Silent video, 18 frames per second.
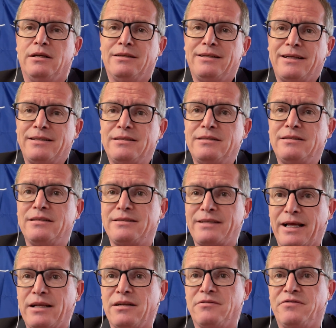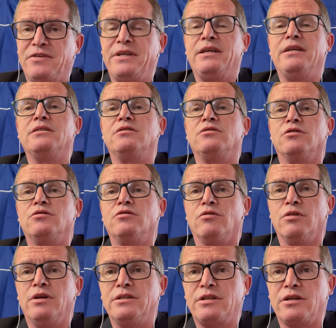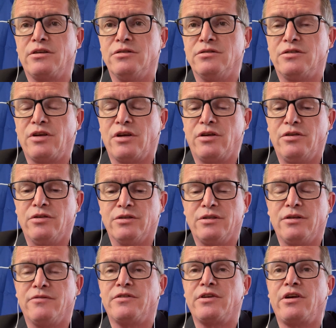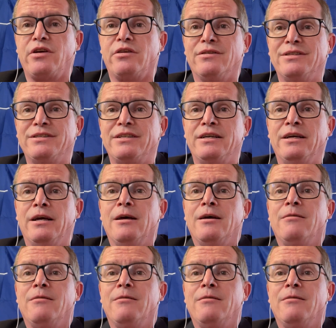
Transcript: That's the second thing, is not only the security of the currency,